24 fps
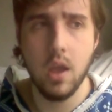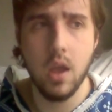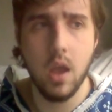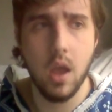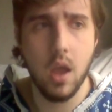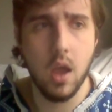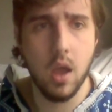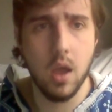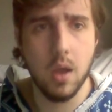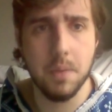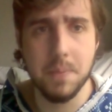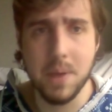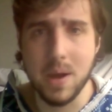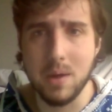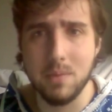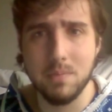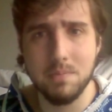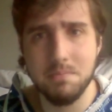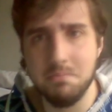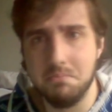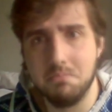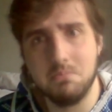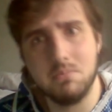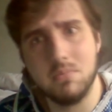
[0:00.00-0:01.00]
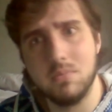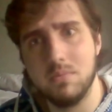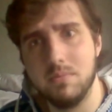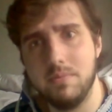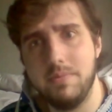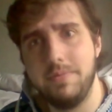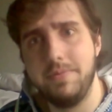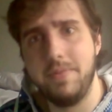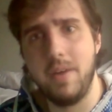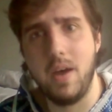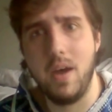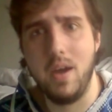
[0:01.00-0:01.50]
about
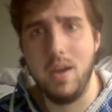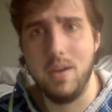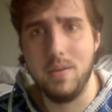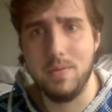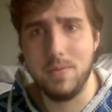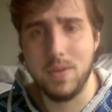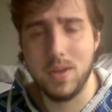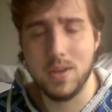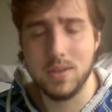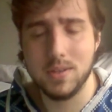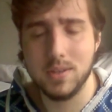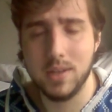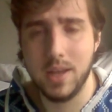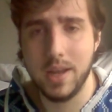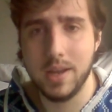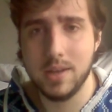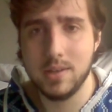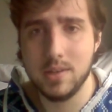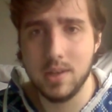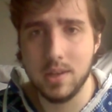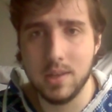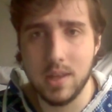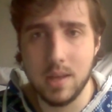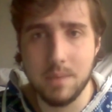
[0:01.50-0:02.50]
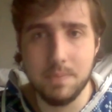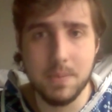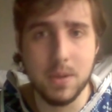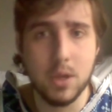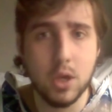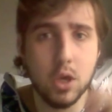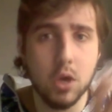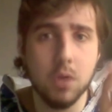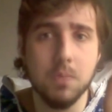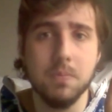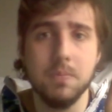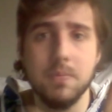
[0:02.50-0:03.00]
5 years later, they'd
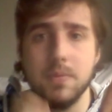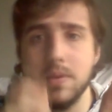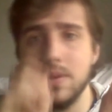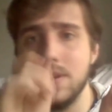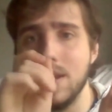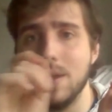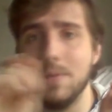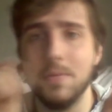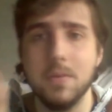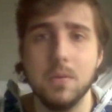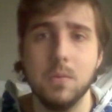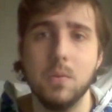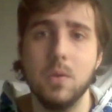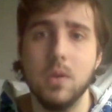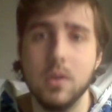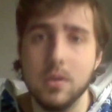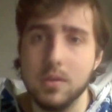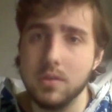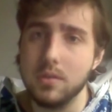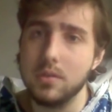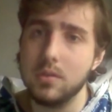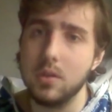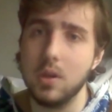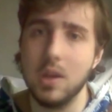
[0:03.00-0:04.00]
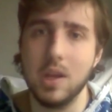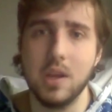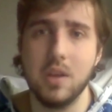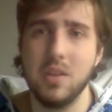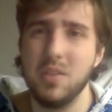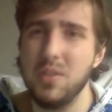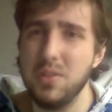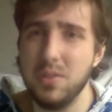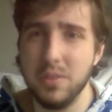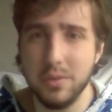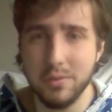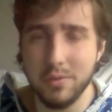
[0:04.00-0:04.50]
become different ones, or like
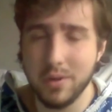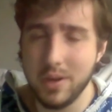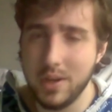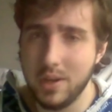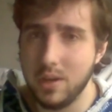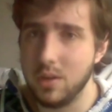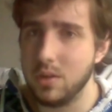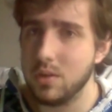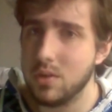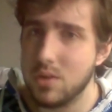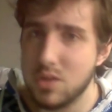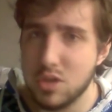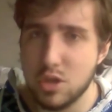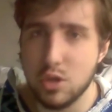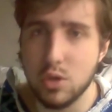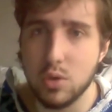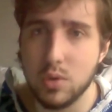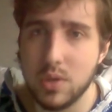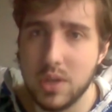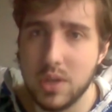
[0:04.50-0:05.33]
three, or two